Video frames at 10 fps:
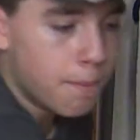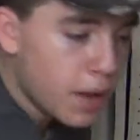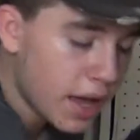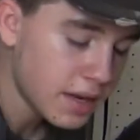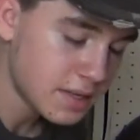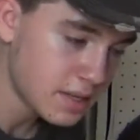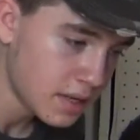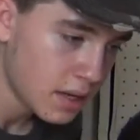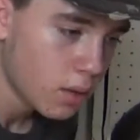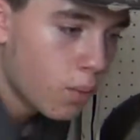But
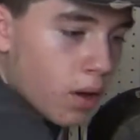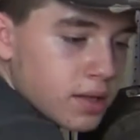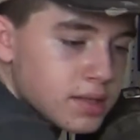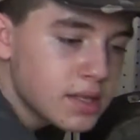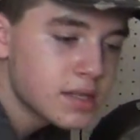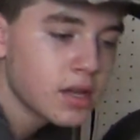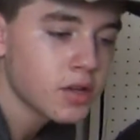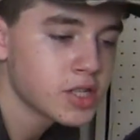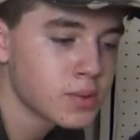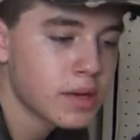once it's
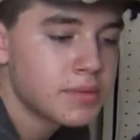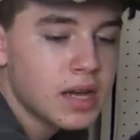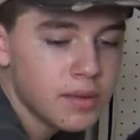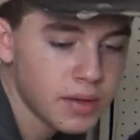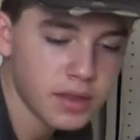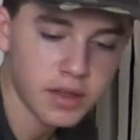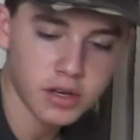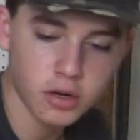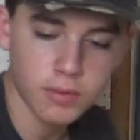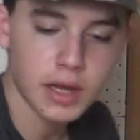all swept up, then
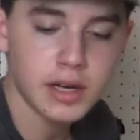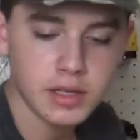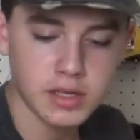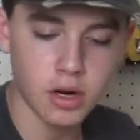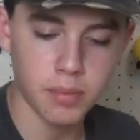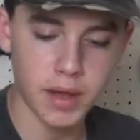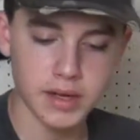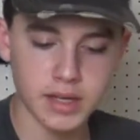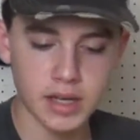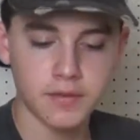you're ready to start
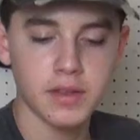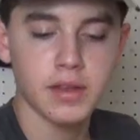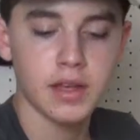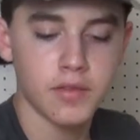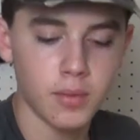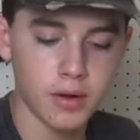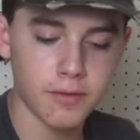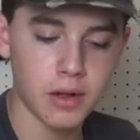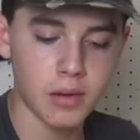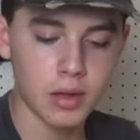painting if you want to
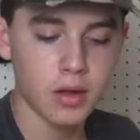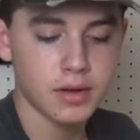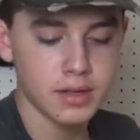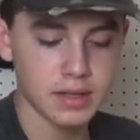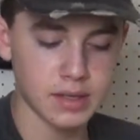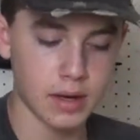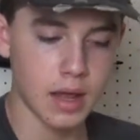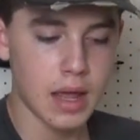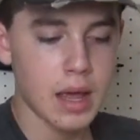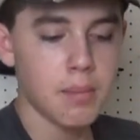follow along with this and
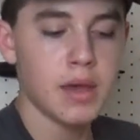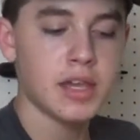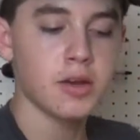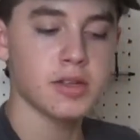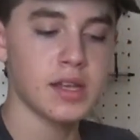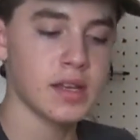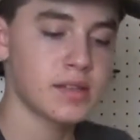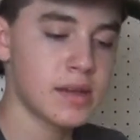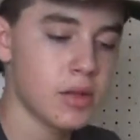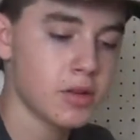make your set
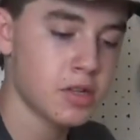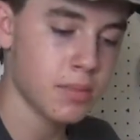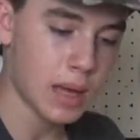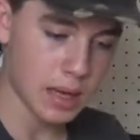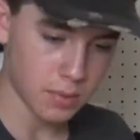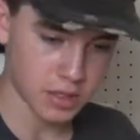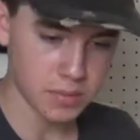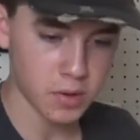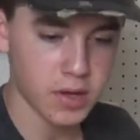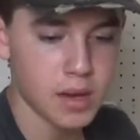similar to mine, which
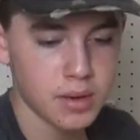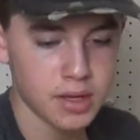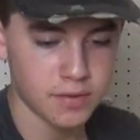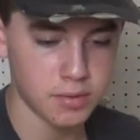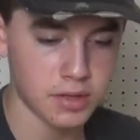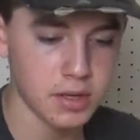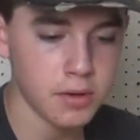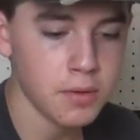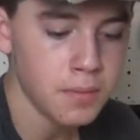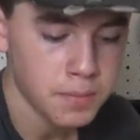I'm okay with if you do.